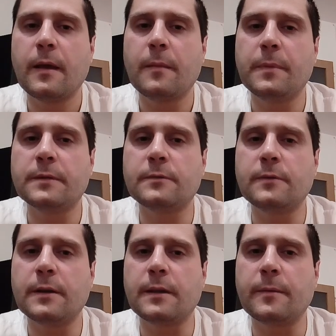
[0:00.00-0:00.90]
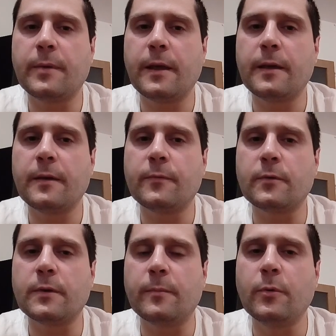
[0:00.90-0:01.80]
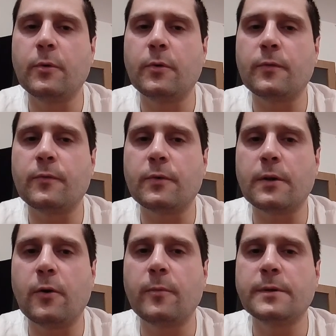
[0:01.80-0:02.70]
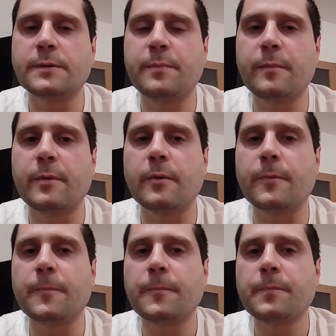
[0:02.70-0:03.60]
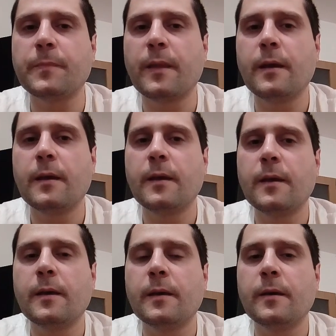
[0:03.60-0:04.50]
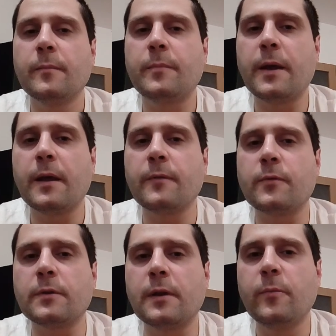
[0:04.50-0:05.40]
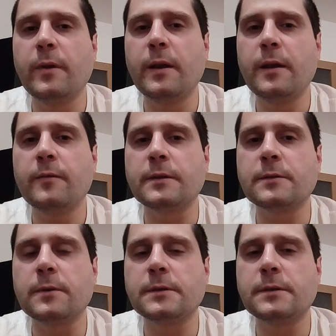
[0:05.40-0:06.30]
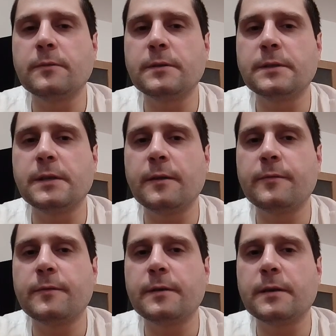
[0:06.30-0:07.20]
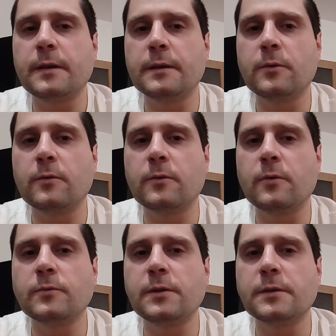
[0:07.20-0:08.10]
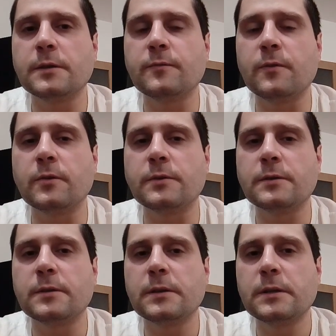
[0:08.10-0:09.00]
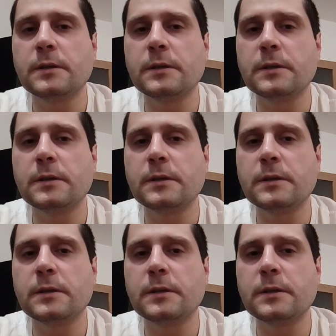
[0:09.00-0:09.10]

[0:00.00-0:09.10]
but rather pray for the poor, for the homeless people. Pray for the new believers who are still deceived and don't know Jesus' voice.